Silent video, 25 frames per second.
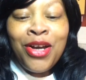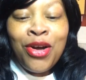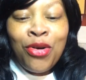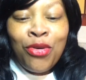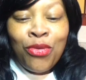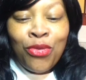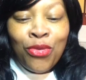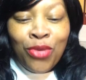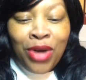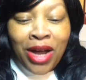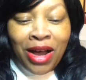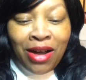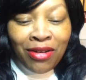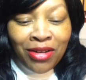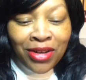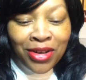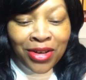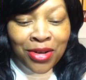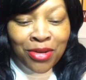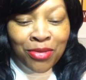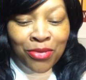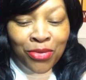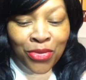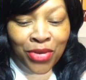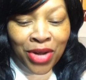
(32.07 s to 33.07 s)

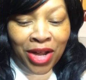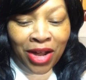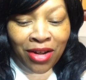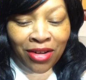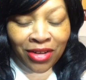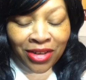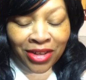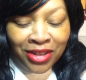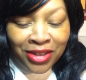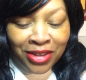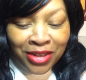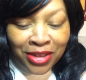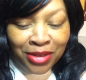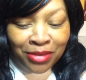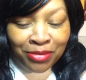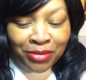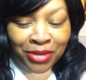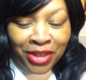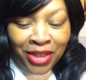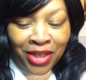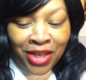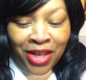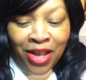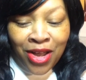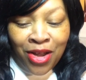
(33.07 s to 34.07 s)
Welcome, welcome.
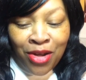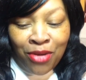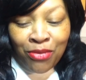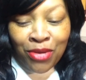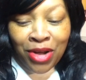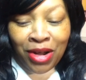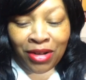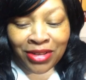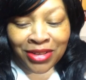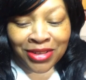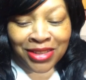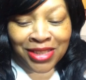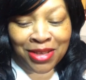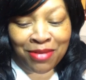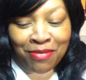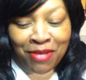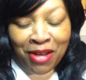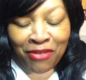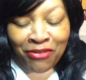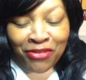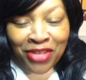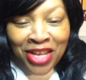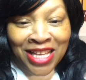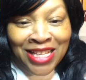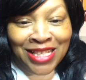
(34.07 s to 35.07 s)
Welcome to my
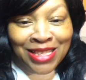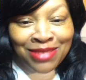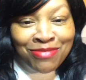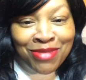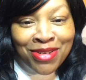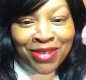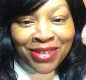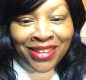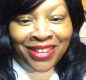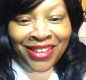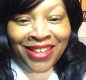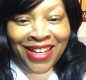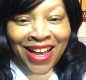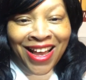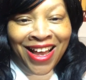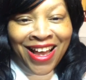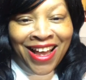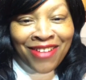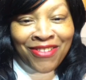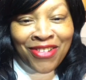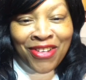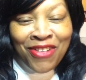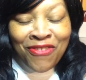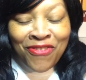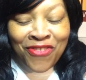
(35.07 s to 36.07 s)
Facebook Live
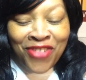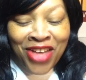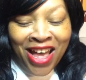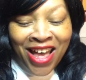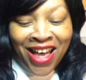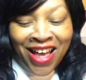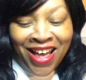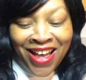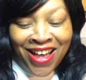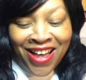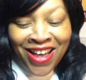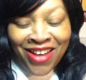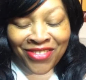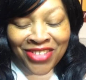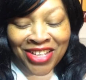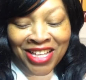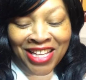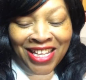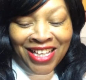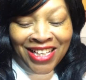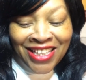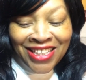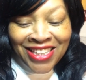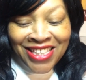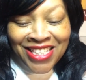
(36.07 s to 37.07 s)
at 5.
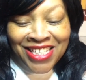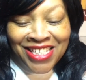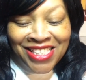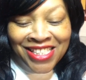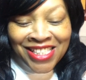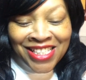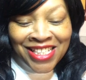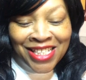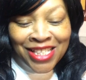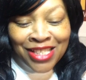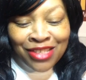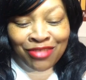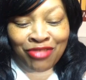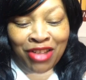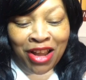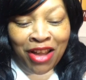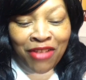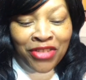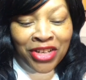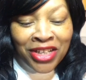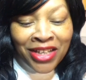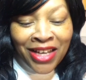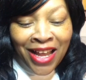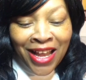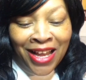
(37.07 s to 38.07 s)
This is
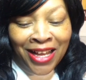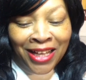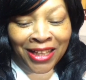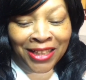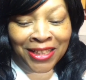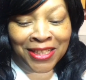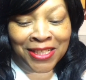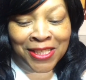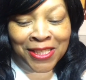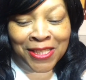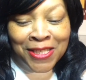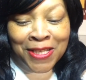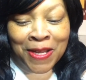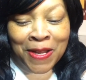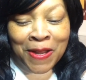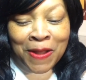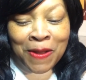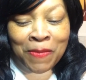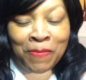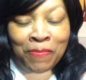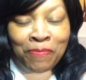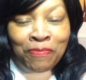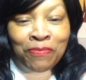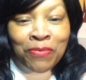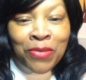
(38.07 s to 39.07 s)
Reverend Allison.
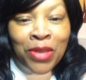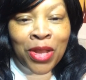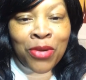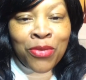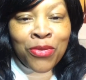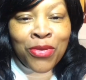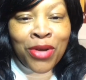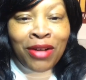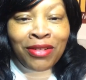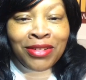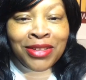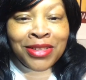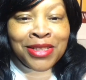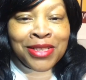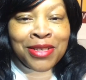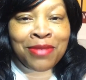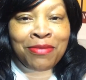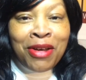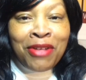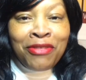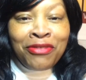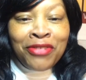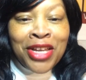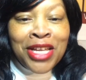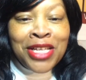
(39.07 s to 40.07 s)
Welcome to my
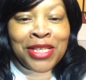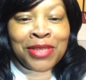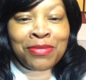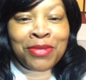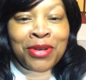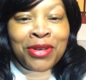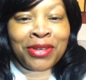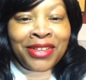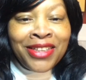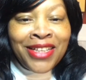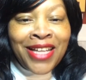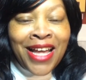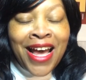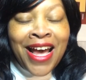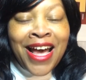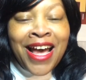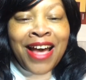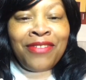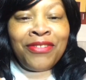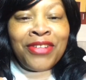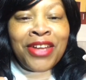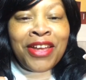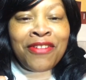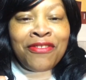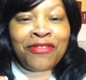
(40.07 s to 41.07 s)
Facebook Live
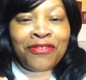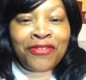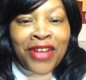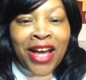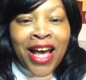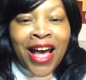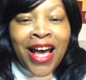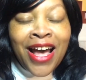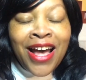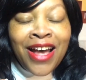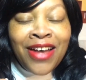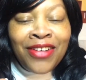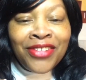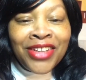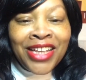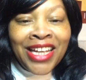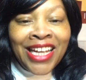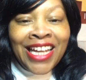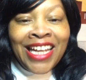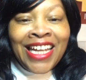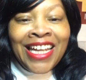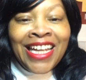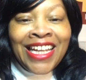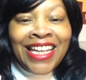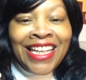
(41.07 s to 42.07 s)
at 5
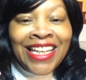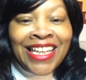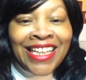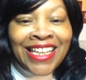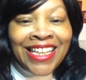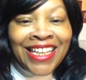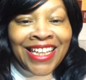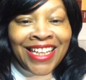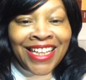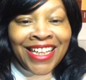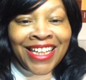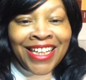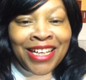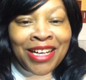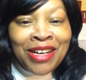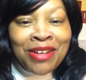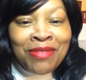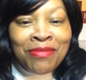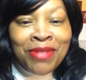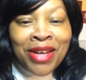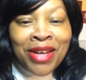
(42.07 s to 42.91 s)
a.m.